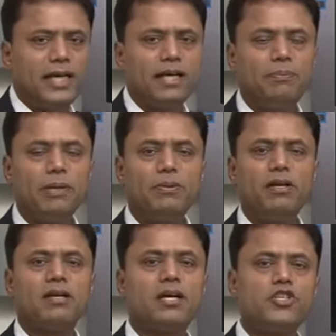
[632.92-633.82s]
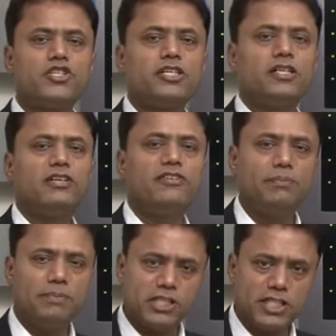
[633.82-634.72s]
and people culture
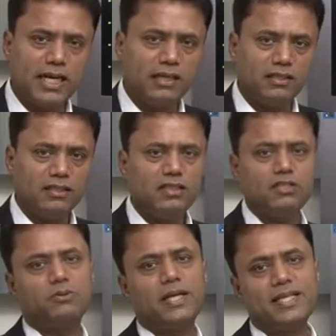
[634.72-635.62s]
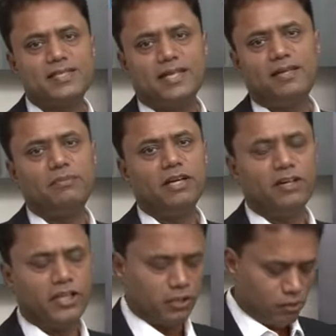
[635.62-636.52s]
development standard. This is what I said
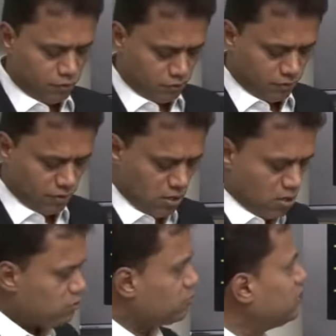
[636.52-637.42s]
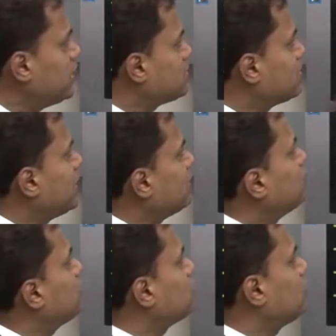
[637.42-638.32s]
earlier also. So these
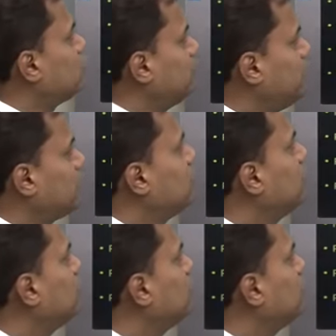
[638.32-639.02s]
standards are to be